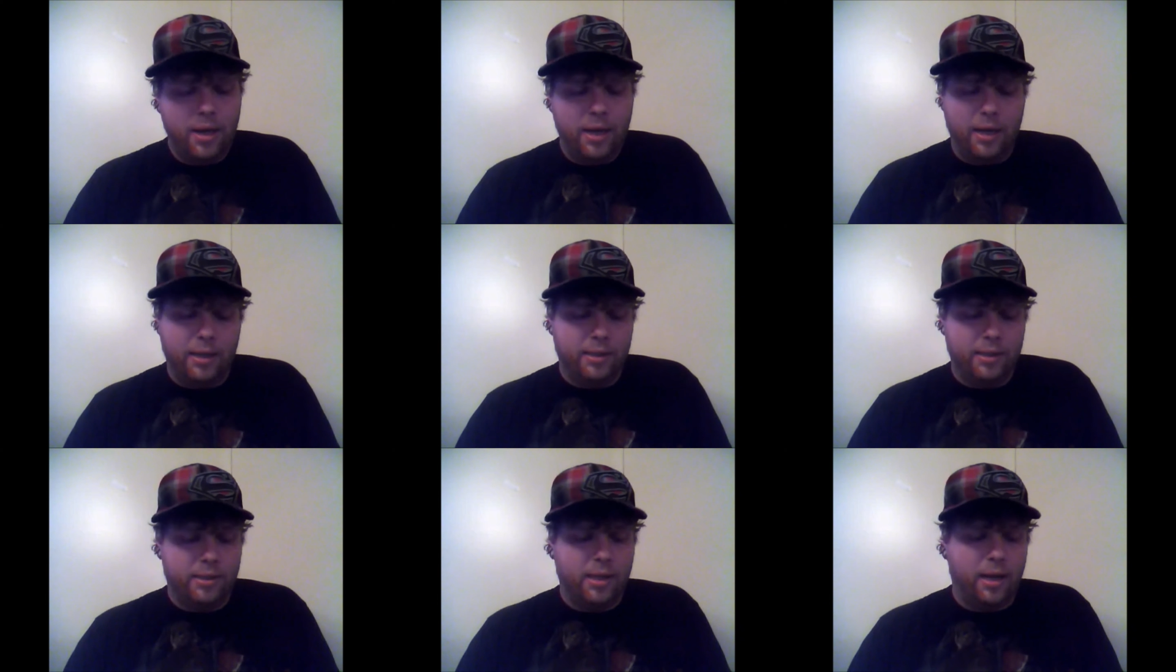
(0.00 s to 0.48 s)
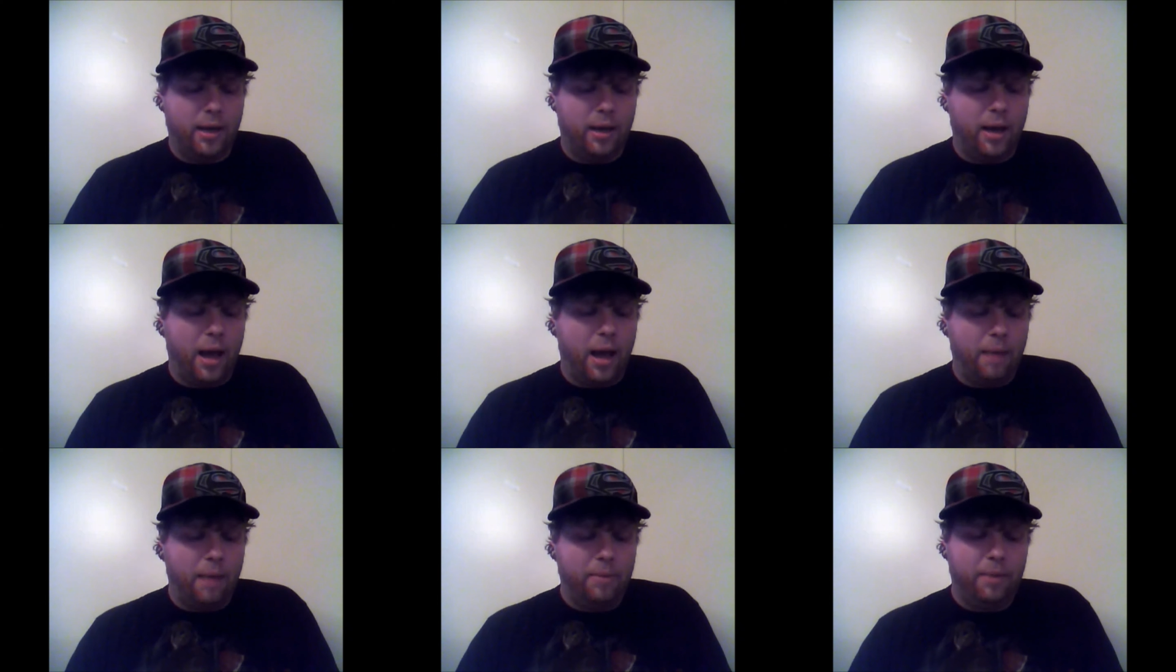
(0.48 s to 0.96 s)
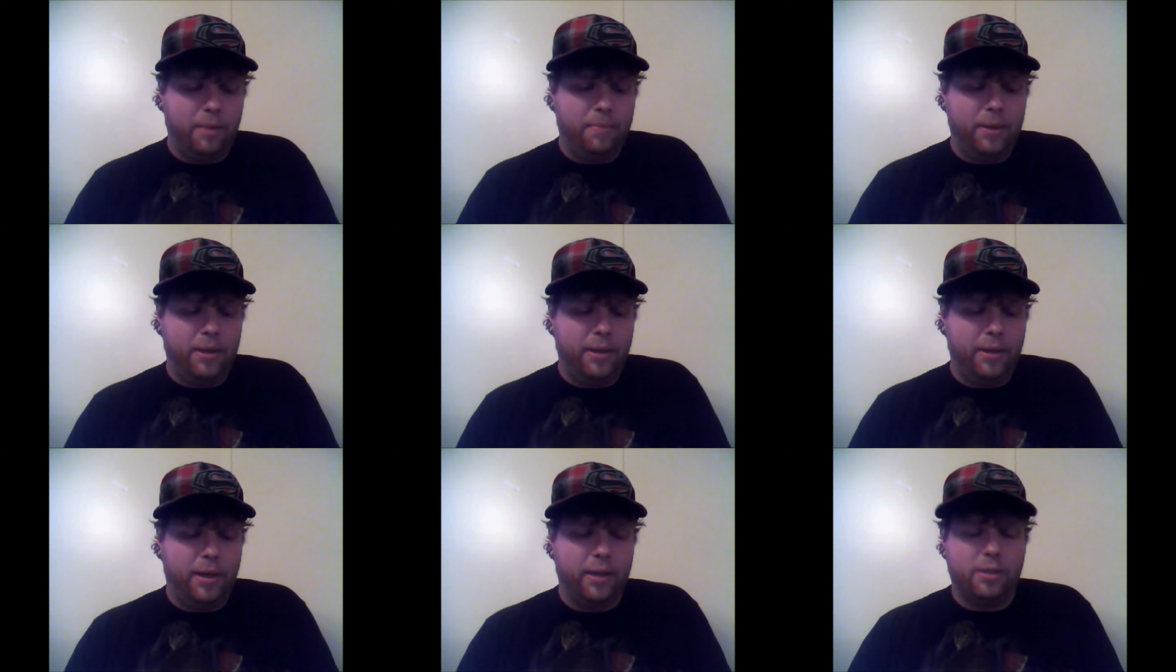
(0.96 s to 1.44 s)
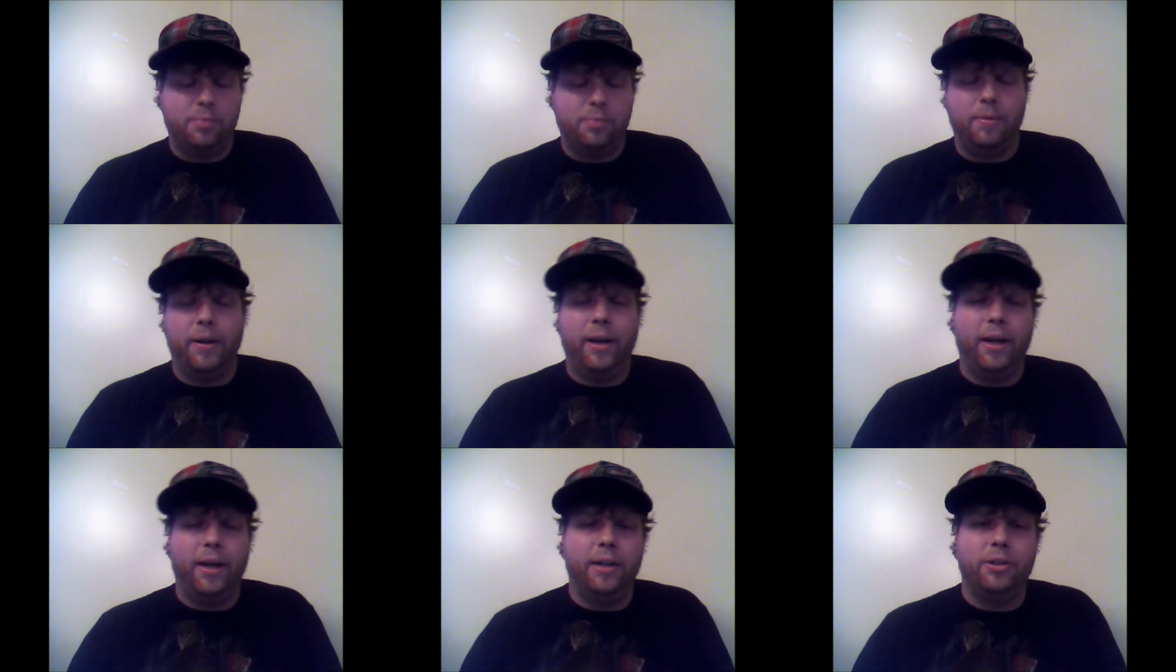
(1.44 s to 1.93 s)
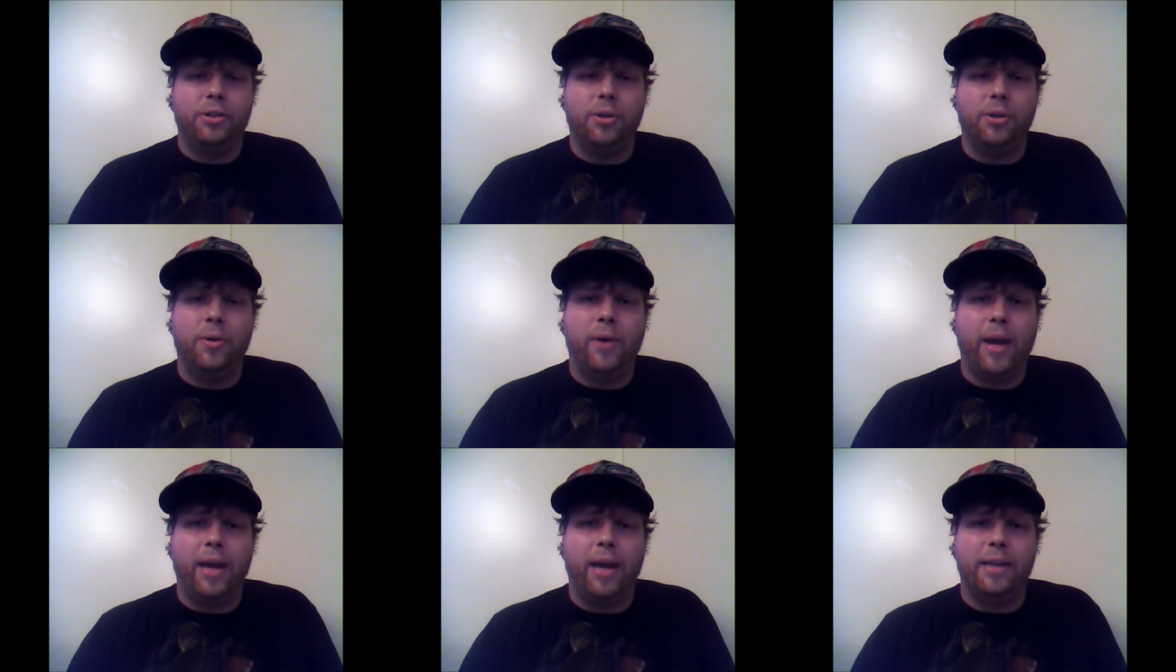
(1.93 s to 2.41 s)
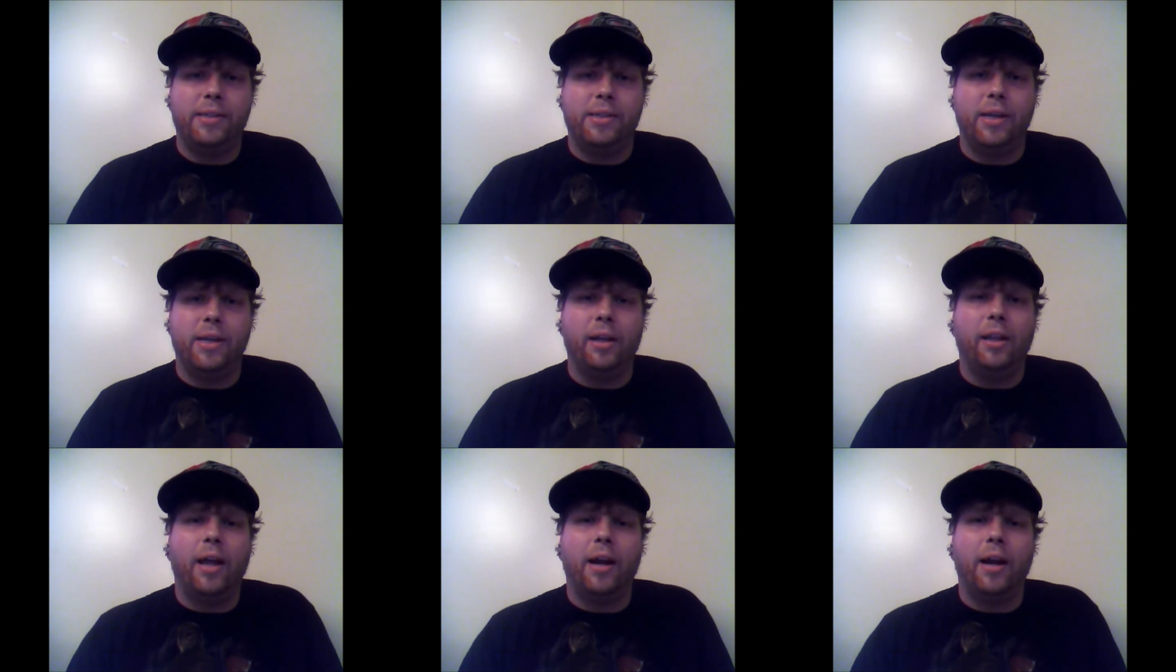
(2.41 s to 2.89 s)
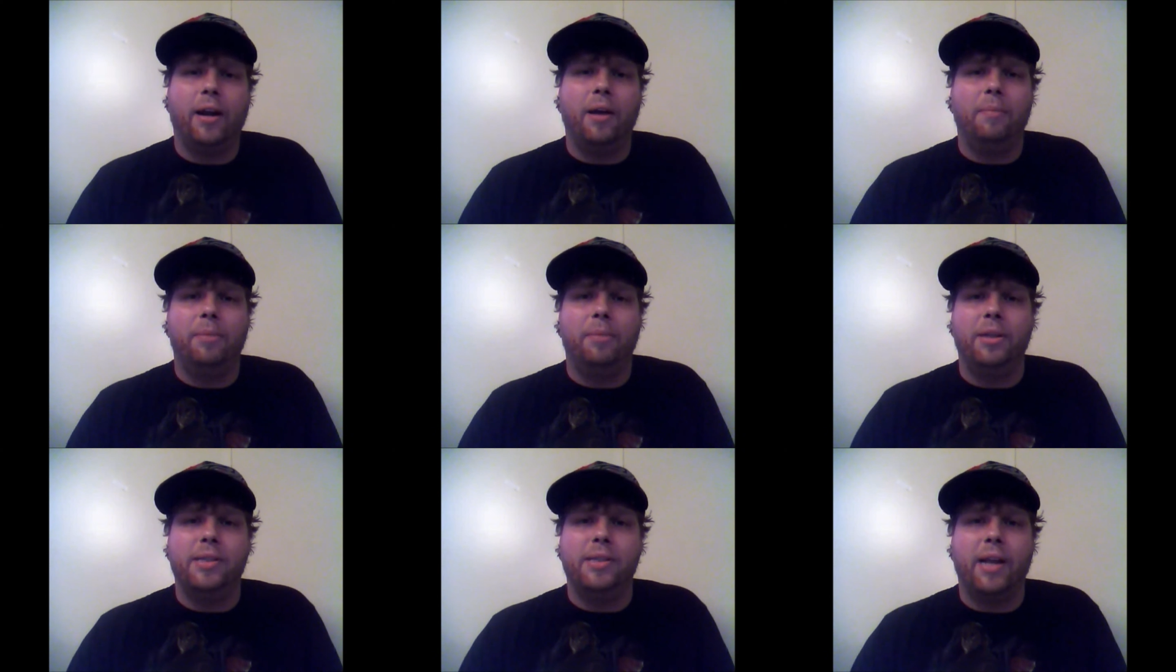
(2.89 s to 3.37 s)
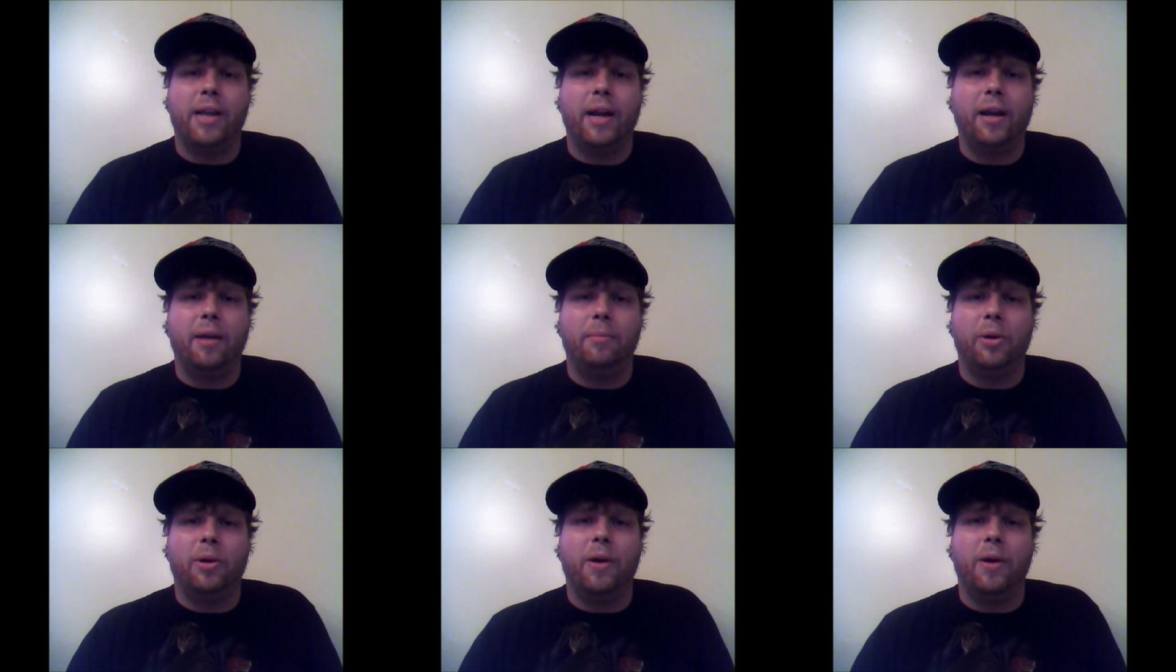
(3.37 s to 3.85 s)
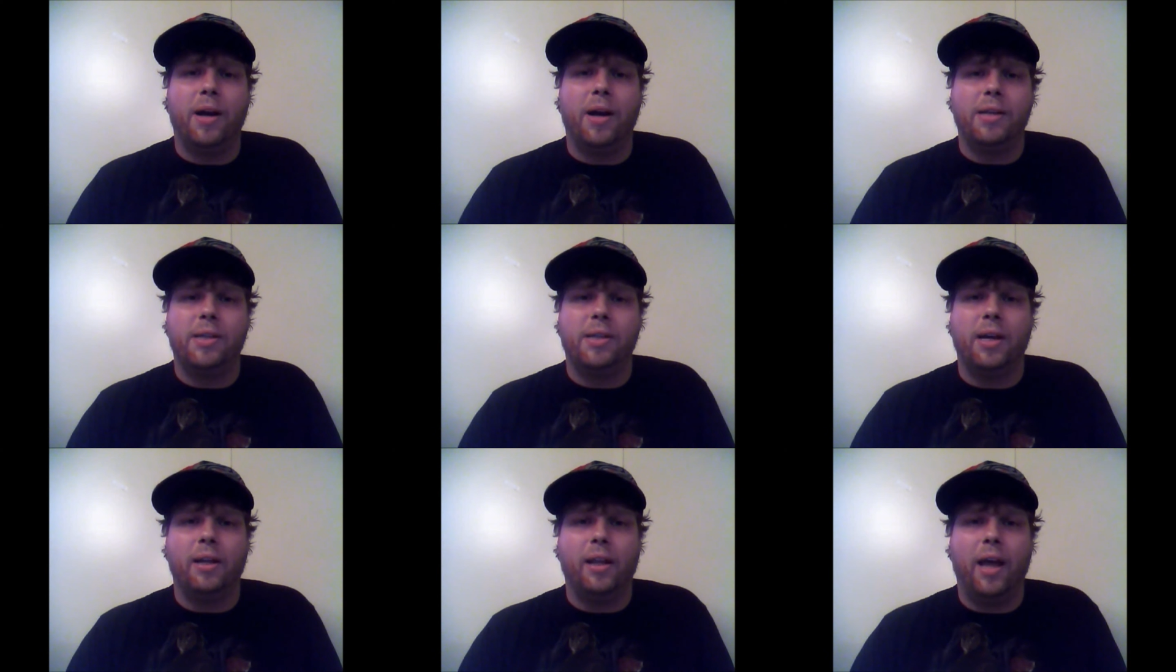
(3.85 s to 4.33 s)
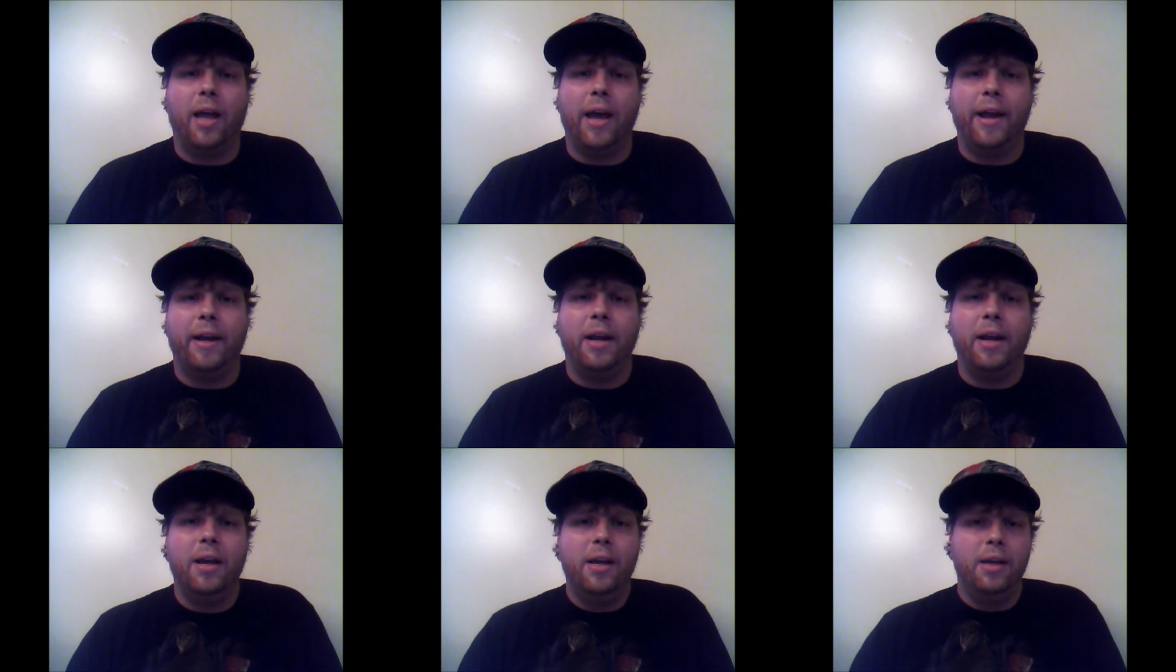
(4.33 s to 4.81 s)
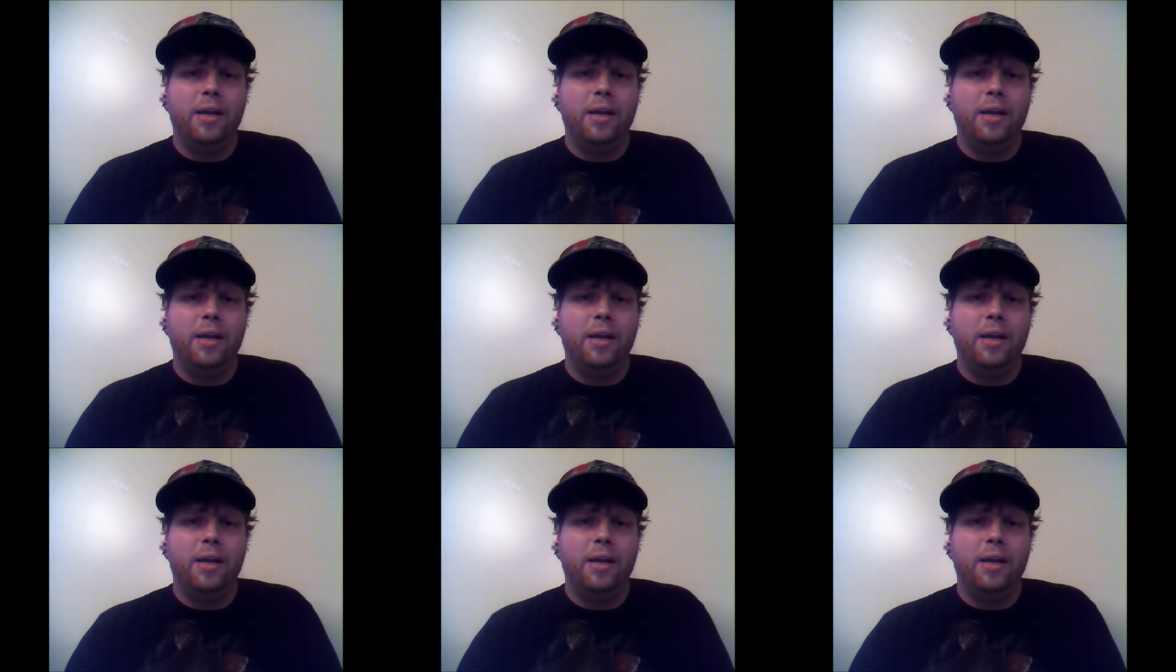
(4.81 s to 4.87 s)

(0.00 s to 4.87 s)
is I'm going to be explaining and showcasing a lot of companies that I come across online